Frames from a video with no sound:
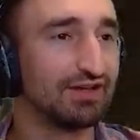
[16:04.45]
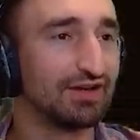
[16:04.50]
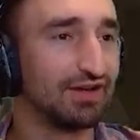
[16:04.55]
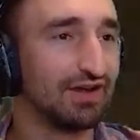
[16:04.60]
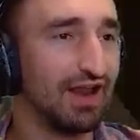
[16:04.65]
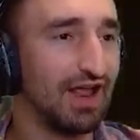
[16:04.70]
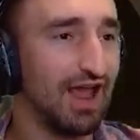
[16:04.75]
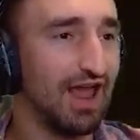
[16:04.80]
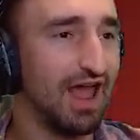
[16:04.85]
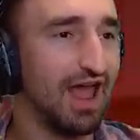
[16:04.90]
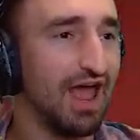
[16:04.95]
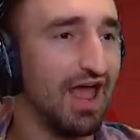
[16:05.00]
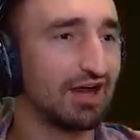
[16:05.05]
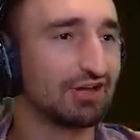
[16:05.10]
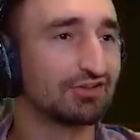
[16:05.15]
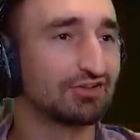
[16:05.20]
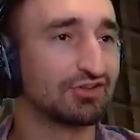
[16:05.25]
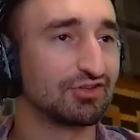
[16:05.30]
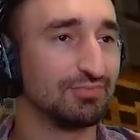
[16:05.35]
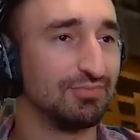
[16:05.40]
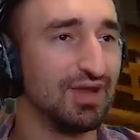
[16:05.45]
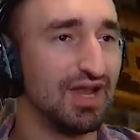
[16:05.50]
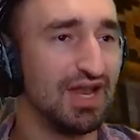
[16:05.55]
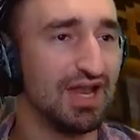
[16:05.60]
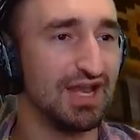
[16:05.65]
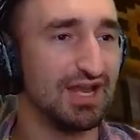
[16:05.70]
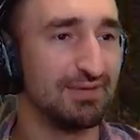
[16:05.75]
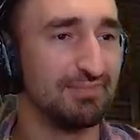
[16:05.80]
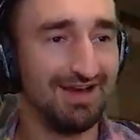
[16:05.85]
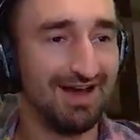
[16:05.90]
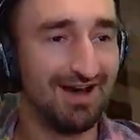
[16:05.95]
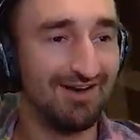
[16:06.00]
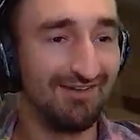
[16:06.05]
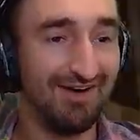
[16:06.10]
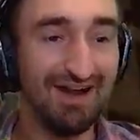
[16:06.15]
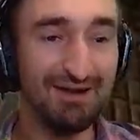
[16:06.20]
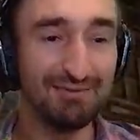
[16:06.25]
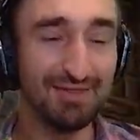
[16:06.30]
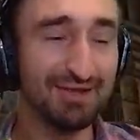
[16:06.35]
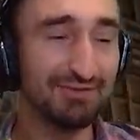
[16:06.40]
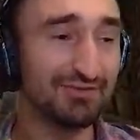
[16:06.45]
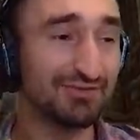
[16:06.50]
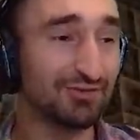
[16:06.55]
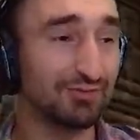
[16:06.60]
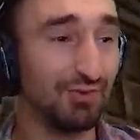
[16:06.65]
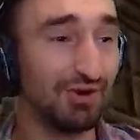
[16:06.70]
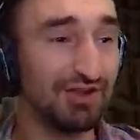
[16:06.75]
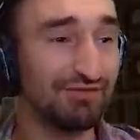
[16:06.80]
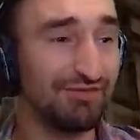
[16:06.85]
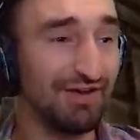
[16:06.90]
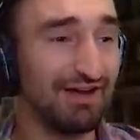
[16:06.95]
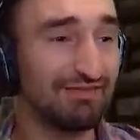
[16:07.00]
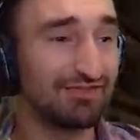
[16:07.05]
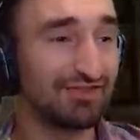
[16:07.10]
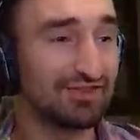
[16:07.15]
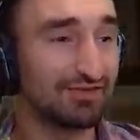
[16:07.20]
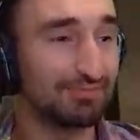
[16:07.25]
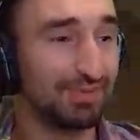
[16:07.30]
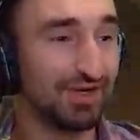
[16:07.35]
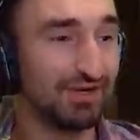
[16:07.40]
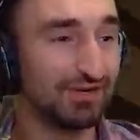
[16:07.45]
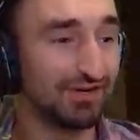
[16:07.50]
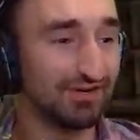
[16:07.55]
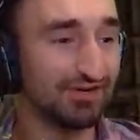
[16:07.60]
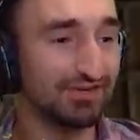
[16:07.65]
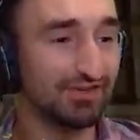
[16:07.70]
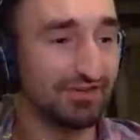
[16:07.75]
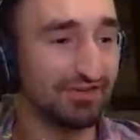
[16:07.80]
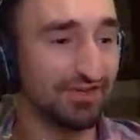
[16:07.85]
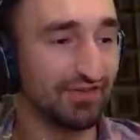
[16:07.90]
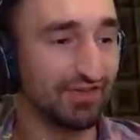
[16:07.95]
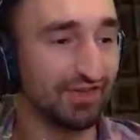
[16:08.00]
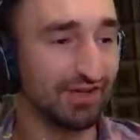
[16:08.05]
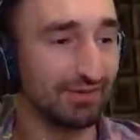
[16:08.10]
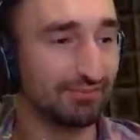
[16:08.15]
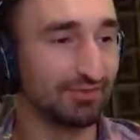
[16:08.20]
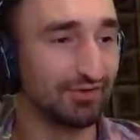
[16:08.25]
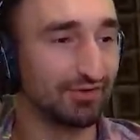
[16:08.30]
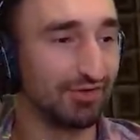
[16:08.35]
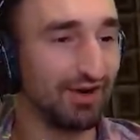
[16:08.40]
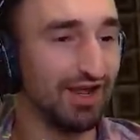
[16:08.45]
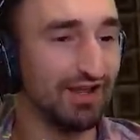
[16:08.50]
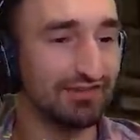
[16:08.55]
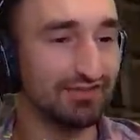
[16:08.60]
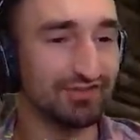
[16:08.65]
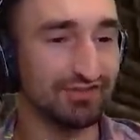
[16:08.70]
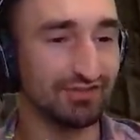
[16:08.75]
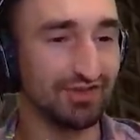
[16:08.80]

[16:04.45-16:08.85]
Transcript: Next meme. All right, well, that was 25 spirits. It says I can progress.